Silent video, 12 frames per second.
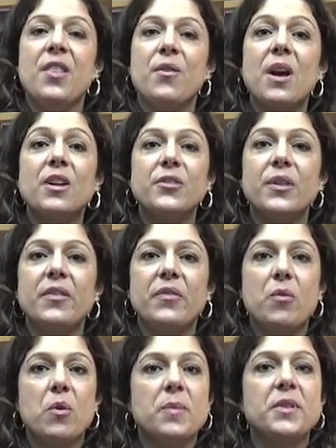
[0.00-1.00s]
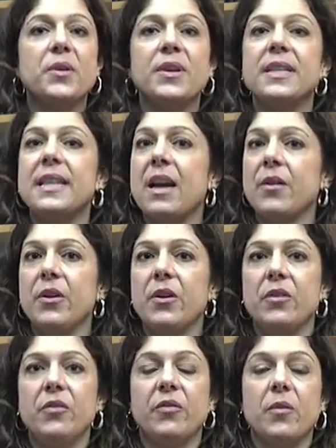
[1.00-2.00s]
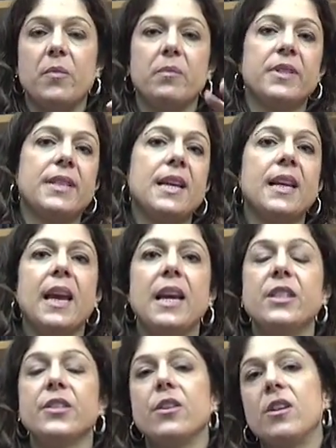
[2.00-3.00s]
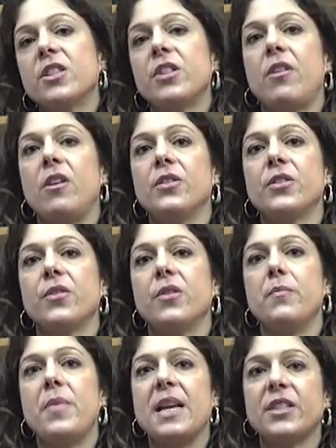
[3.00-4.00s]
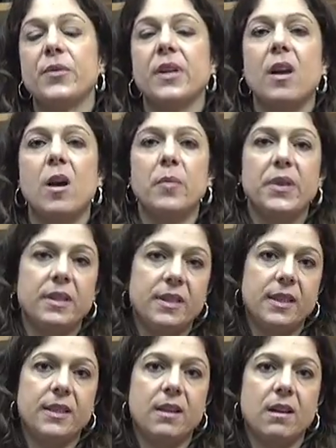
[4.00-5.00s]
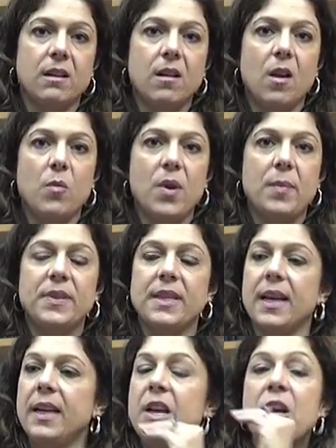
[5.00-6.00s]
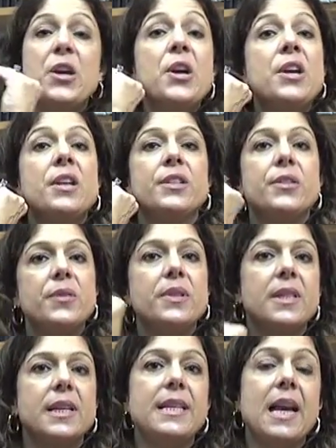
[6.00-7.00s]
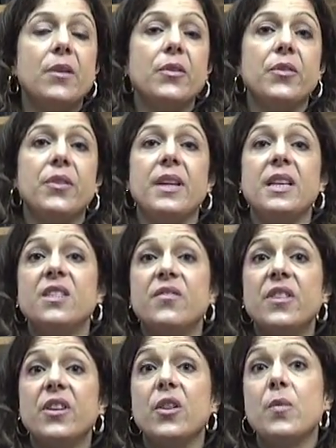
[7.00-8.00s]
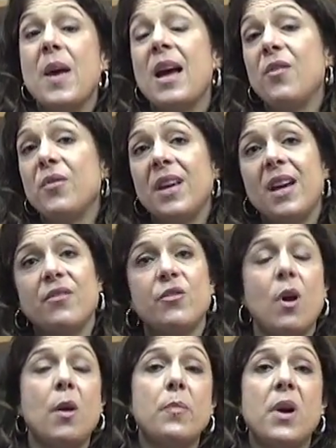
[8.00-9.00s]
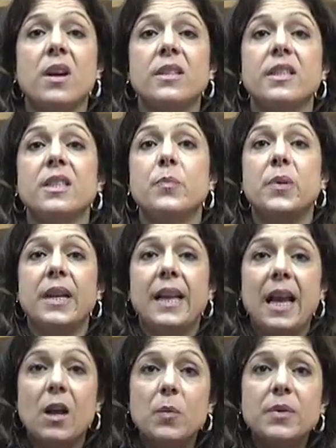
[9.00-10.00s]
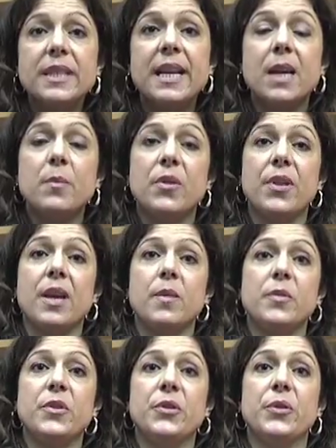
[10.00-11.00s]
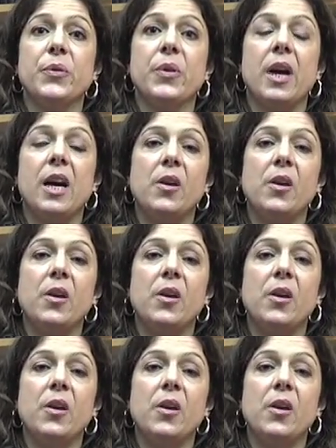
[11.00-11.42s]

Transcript: they're actually forms you can download from Cengage and also the masteringcompetencies.com website. Students can download these, fill them out. They have drop boxes, but it helps enable them to